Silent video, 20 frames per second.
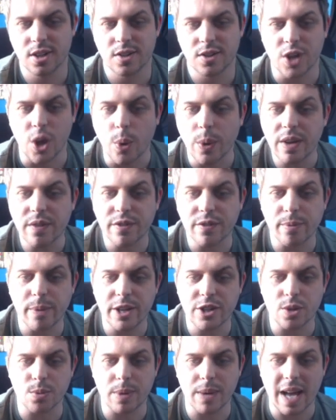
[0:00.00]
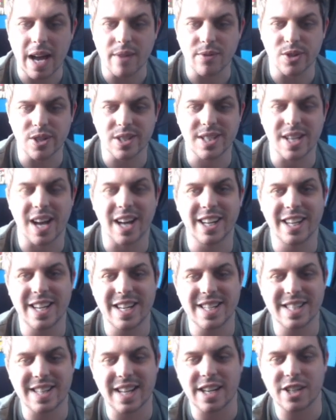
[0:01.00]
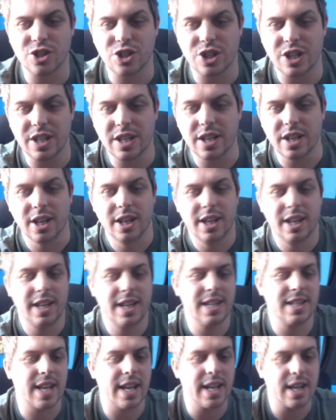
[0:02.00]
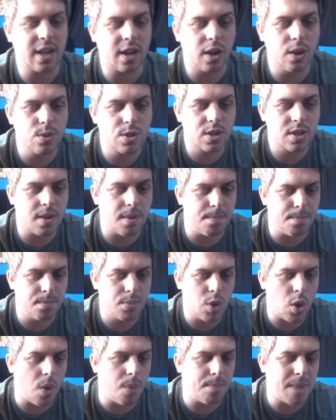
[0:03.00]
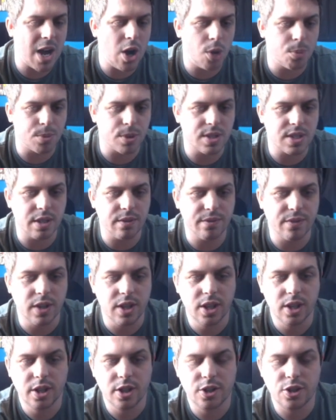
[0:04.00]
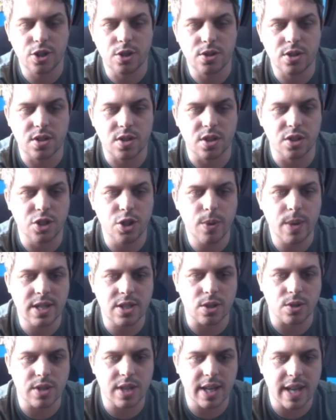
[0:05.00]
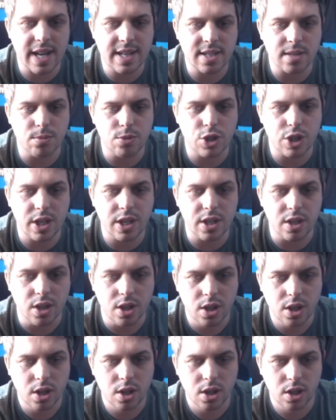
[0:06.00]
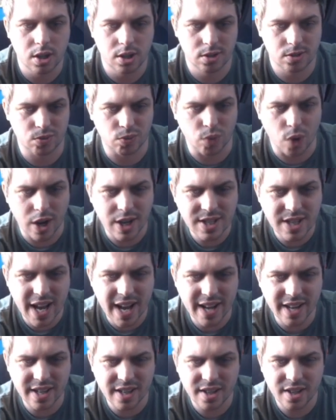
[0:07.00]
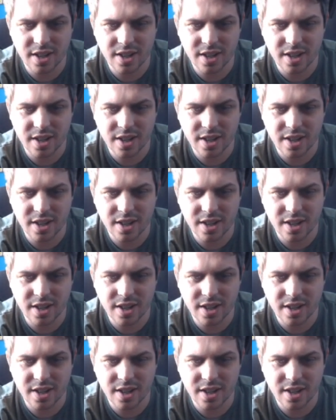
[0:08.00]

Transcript: The only information we have on Natalia is that she is a close combat operative. She uses the new exotic SMG Ryzek.